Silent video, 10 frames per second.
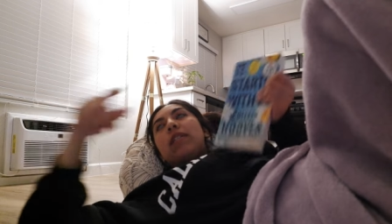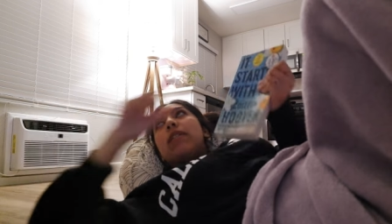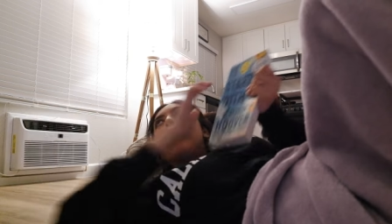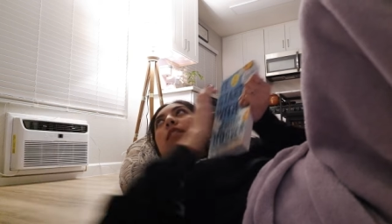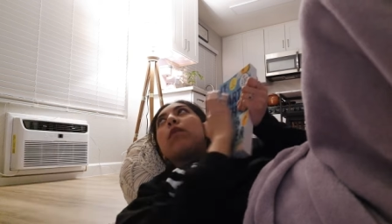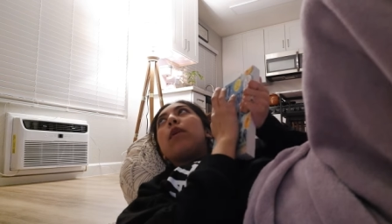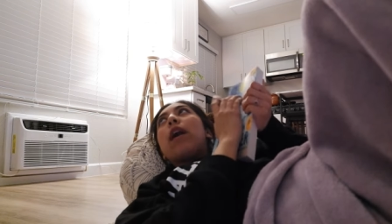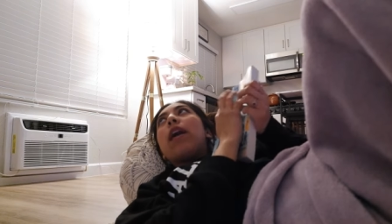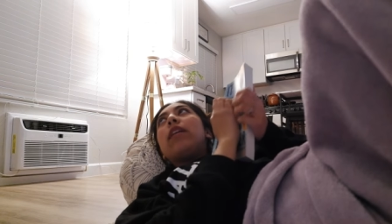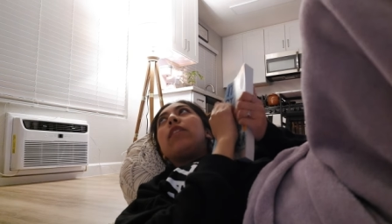series. So
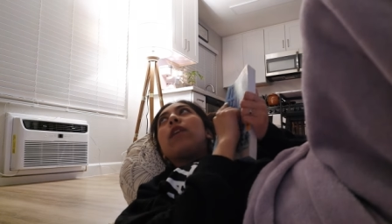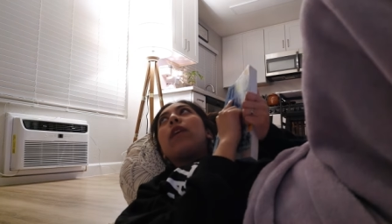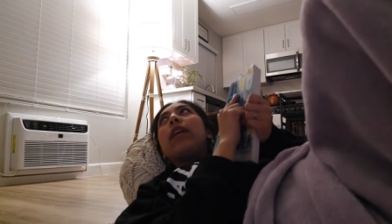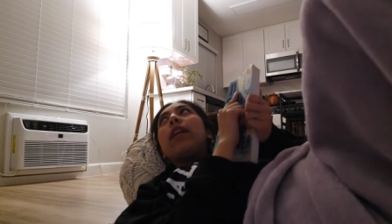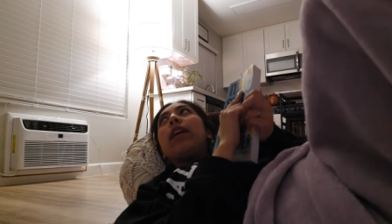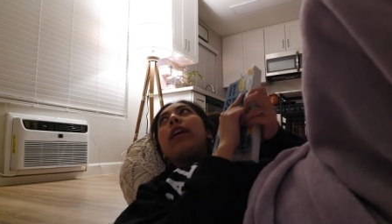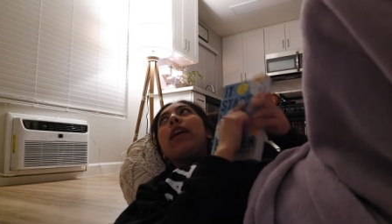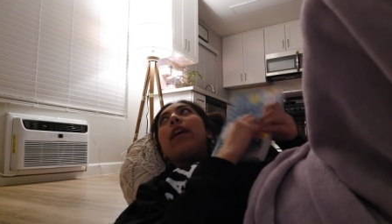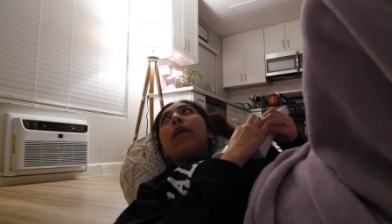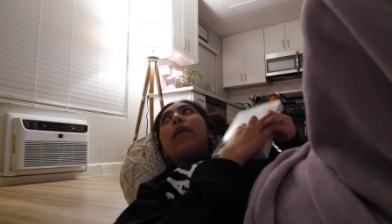I started
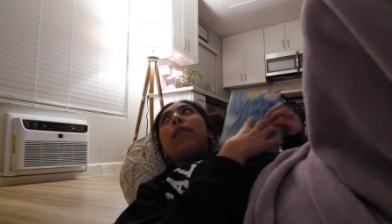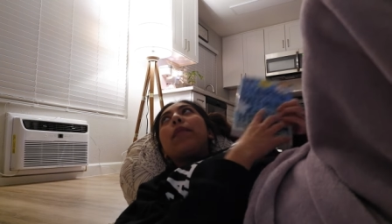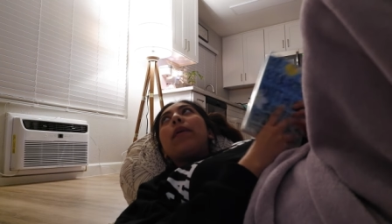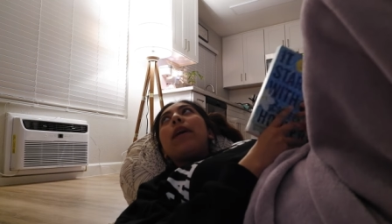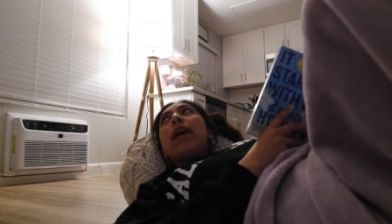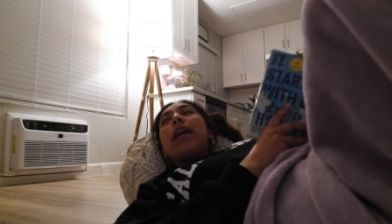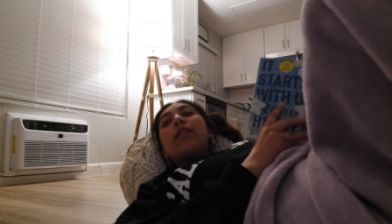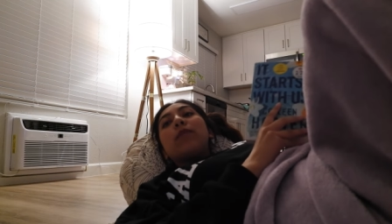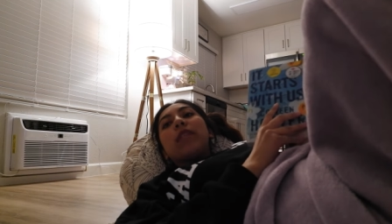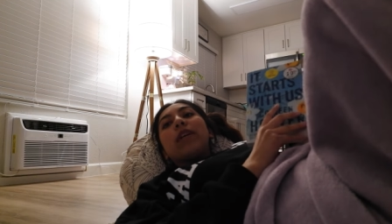It
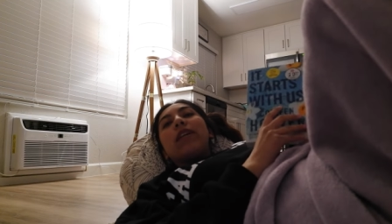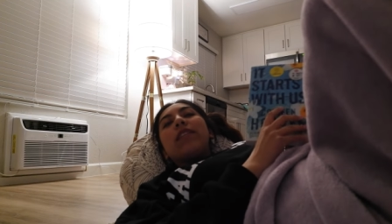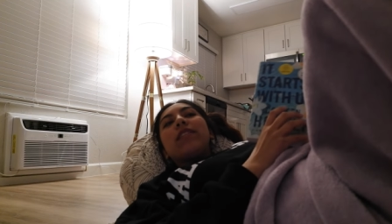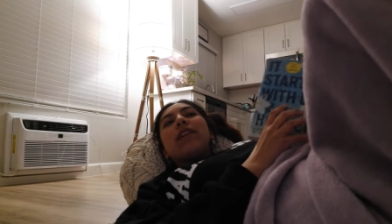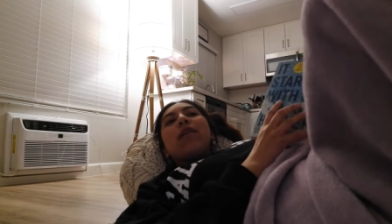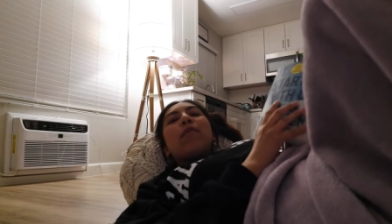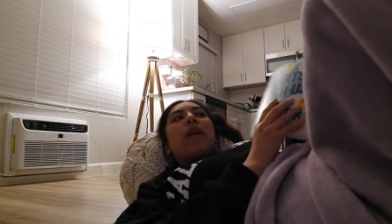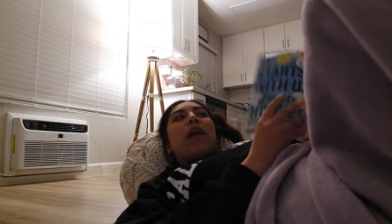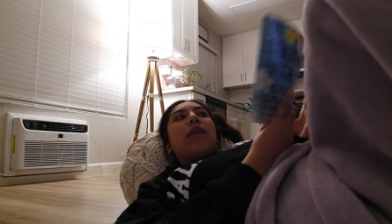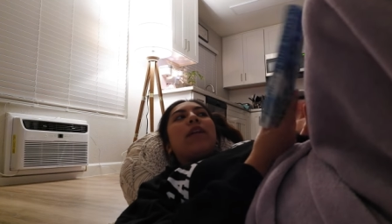Ends With Us,
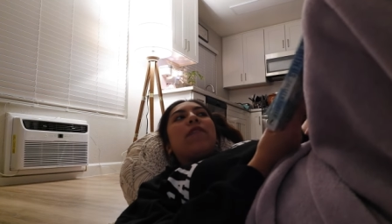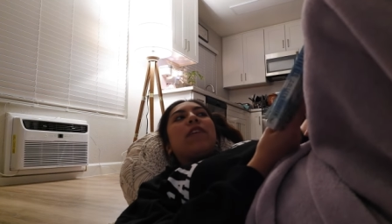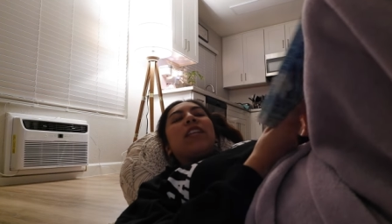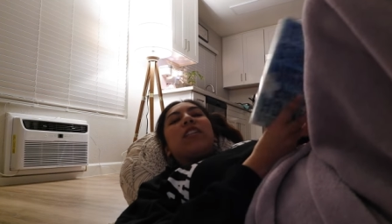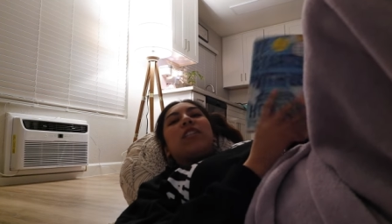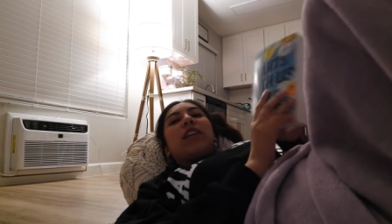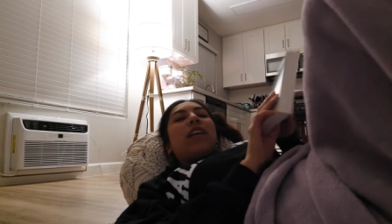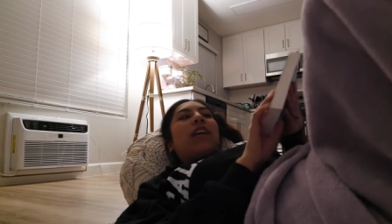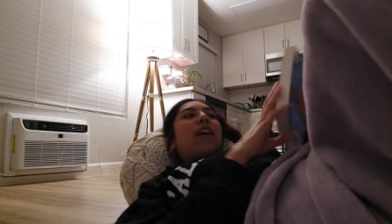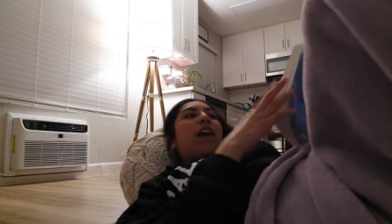but I already finished
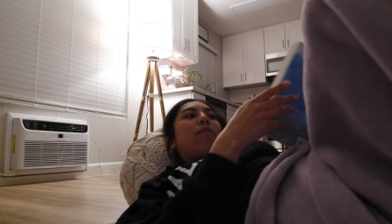it.